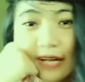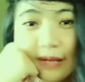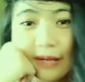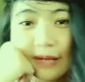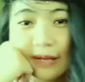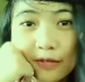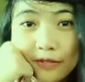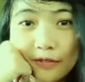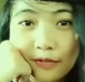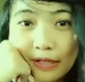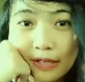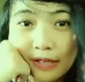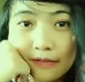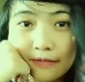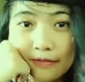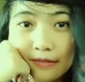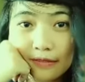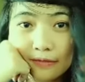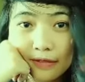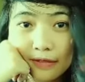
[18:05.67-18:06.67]
Yeah, I'm going to
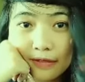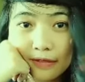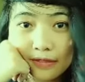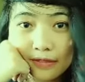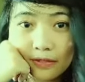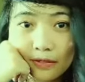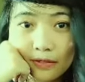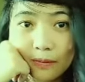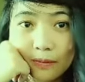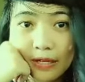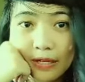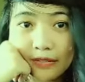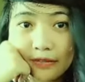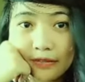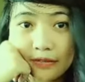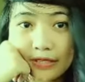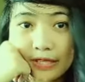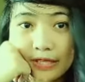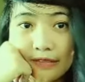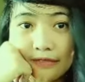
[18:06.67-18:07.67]
have a very low
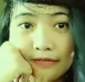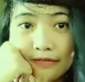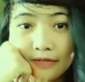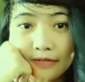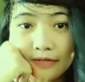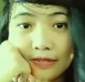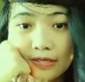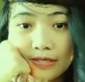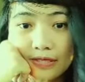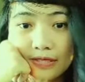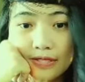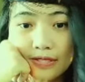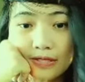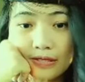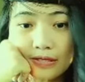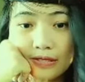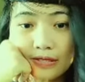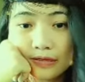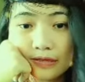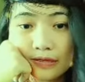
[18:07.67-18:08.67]
battery after
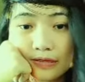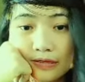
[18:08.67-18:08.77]
this.